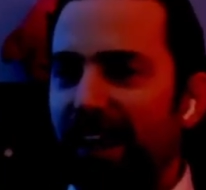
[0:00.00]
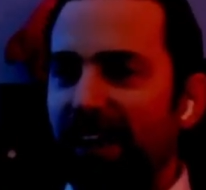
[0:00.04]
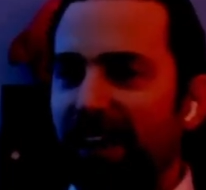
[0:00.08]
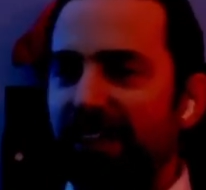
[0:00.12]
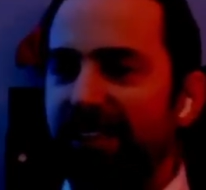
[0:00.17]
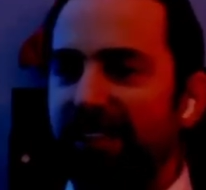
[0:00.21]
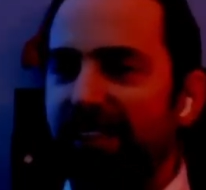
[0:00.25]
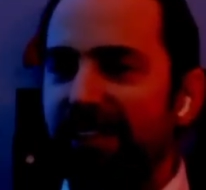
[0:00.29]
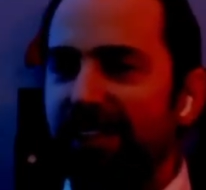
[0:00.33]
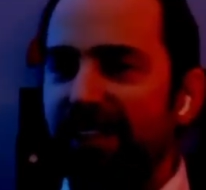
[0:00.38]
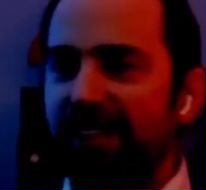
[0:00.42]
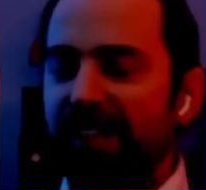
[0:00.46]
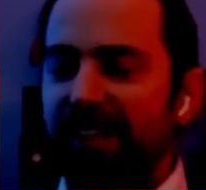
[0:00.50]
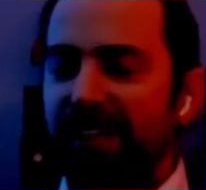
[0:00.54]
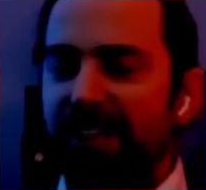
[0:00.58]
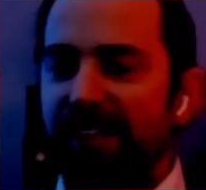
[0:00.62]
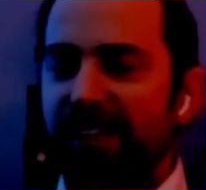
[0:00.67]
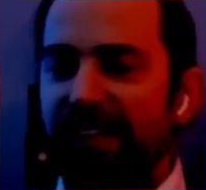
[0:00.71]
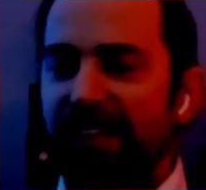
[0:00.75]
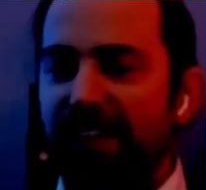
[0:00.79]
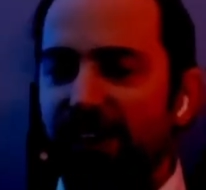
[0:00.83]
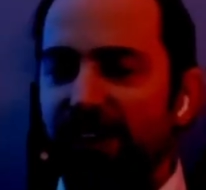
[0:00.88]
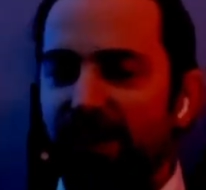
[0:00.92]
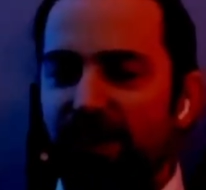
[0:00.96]
And
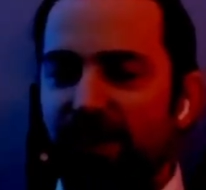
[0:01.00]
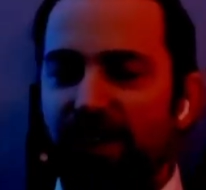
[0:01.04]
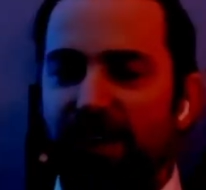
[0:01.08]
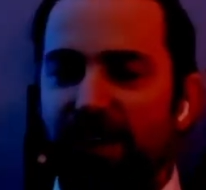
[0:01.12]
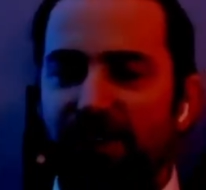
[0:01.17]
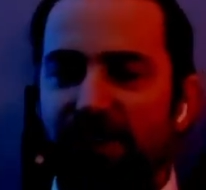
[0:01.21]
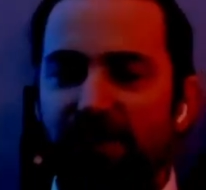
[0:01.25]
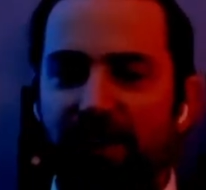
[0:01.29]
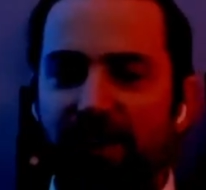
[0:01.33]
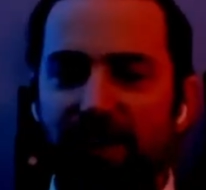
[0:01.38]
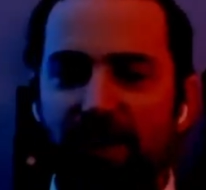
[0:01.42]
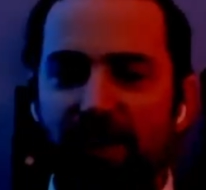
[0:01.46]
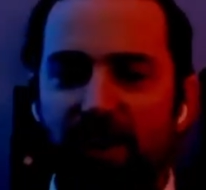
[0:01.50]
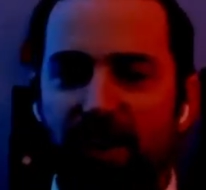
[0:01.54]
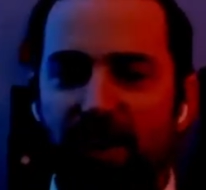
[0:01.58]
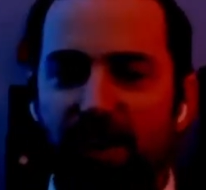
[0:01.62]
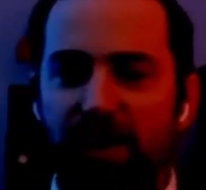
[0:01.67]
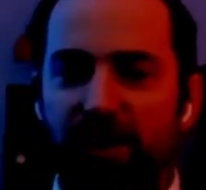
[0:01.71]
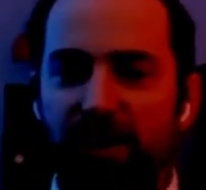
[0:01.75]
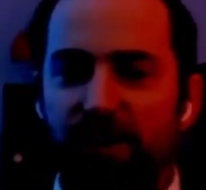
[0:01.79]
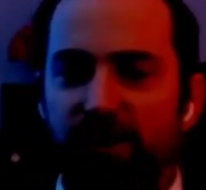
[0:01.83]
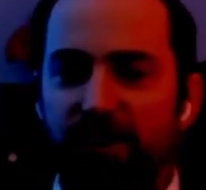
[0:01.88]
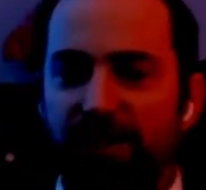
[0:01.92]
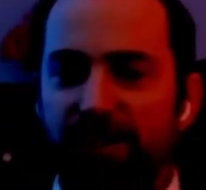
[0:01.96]
later on, I found
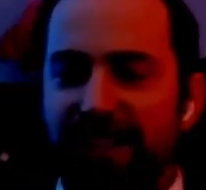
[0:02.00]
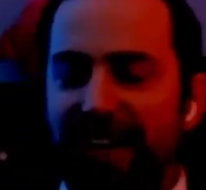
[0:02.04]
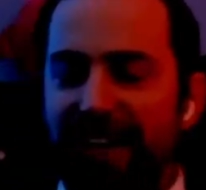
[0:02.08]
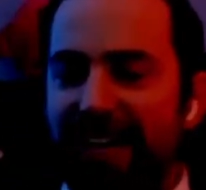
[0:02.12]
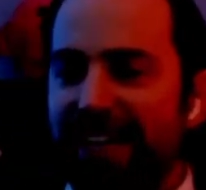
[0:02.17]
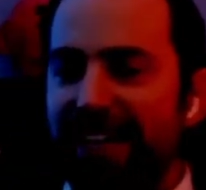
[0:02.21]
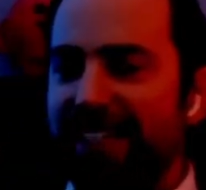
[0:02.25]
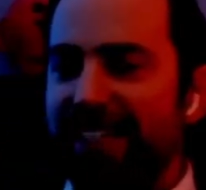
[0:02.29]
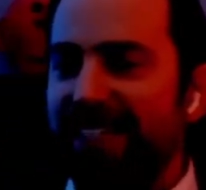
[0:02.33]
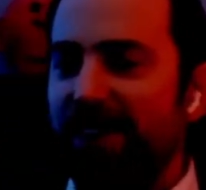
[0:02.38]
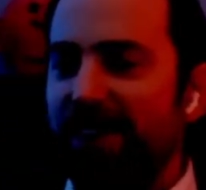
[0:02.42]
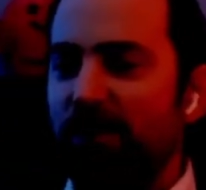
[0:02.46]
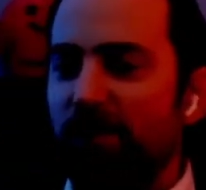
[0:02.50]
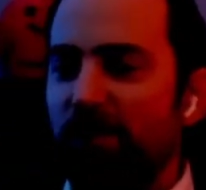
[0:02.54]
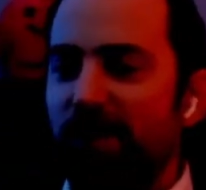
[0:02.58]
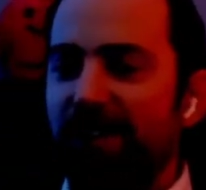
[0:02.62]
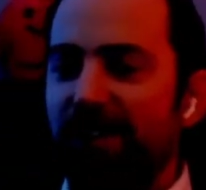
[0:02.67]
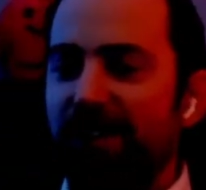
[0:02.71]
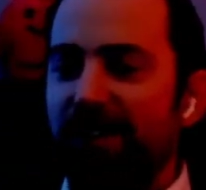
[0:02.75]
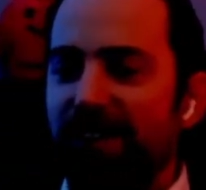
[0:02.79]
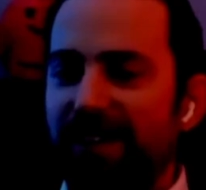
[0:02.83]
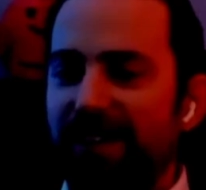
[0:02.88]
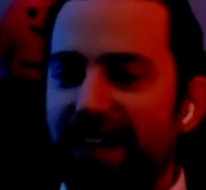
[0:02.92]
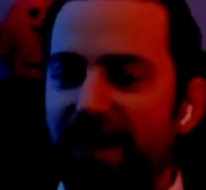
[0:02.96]
all those guys that
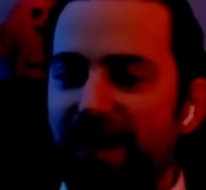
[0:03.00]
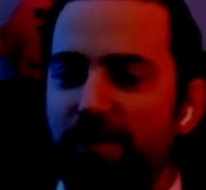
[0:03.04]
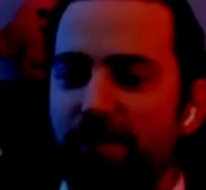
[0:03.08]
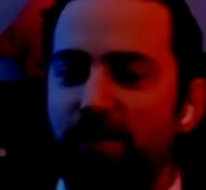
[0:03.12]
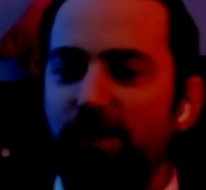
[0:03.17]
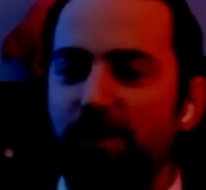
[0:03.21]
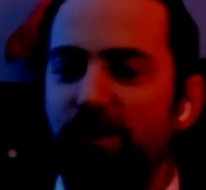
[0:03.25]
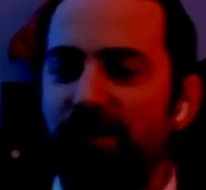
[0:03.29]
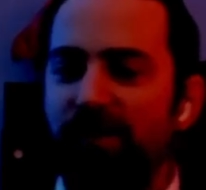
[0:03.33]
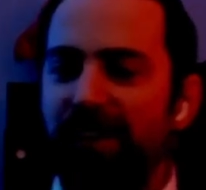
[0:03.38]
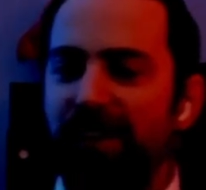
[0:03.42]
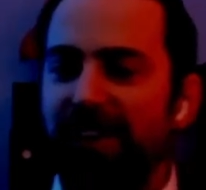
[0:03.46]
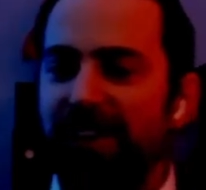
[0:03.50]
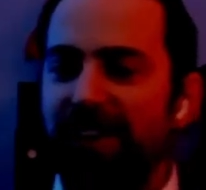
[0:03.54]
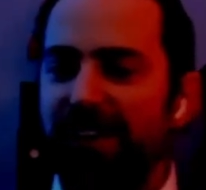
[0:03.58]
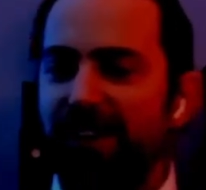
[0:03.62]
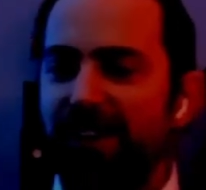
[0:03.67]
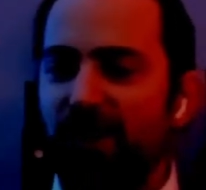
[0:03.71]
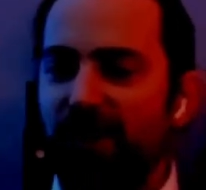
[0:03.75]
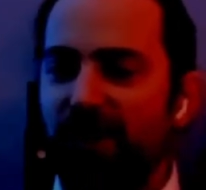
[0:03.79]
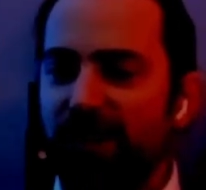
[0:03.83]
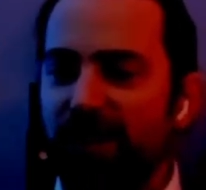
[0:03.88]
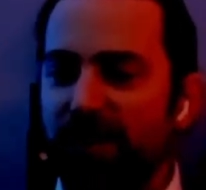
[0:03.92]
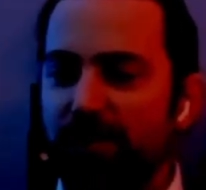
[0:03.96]
worked on that movie in
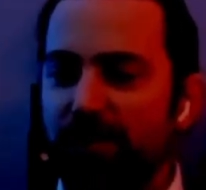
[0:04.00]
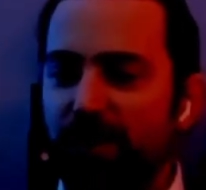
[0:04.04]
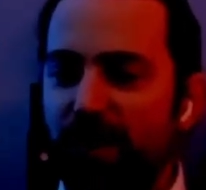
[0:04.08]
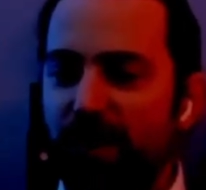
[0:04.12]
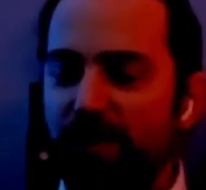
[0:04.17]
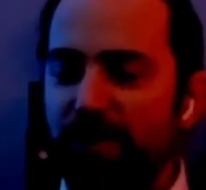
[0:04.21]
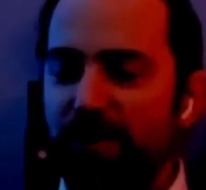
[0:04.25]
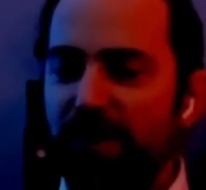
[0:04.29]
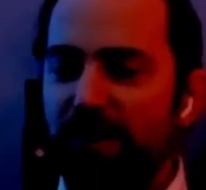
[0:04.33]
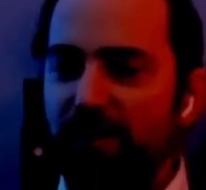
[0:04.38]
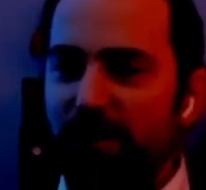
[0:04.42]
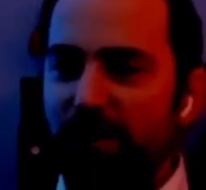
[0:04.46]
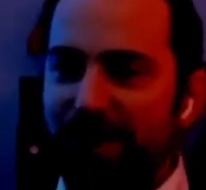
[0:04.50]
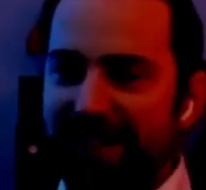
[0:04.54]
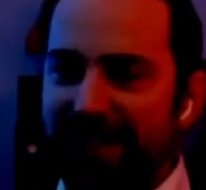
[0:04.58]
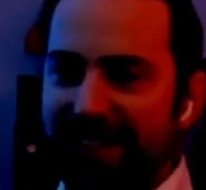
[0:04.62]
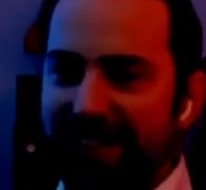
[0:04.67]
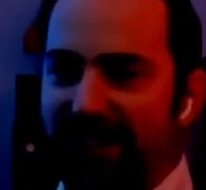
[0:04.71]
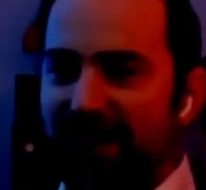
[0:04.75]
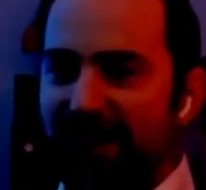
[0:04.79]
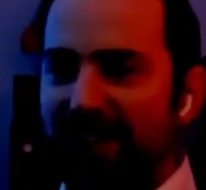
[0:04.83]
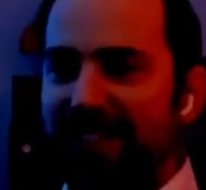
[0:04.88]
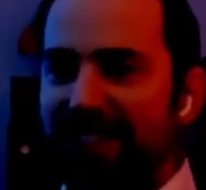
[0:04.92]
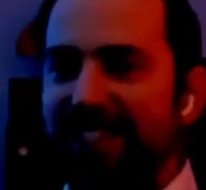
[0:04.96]
the art department
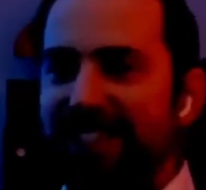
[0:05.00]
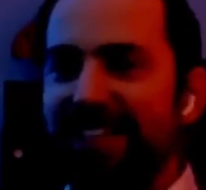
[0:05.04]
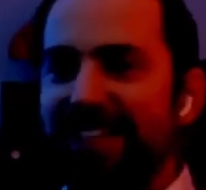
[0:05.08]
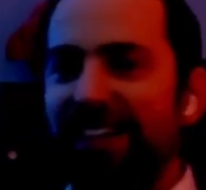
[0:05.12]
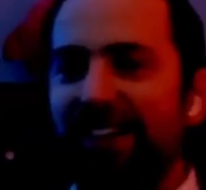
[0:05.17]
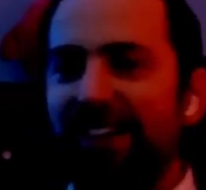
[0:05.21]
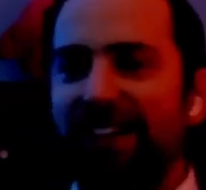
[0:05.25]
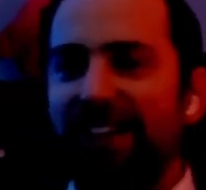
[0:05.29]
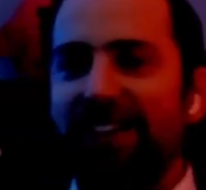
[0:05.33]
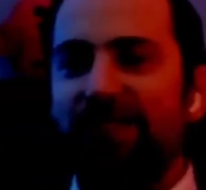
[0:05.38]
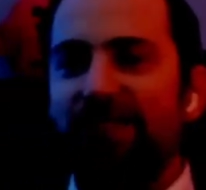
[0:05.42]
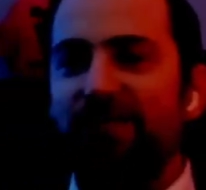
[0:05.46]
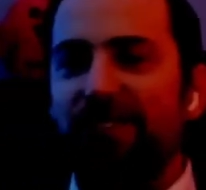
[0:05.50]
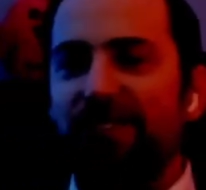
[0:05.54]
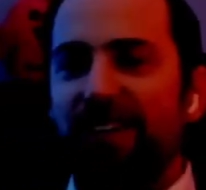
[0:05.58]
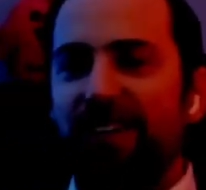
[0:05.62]
went to Art Center.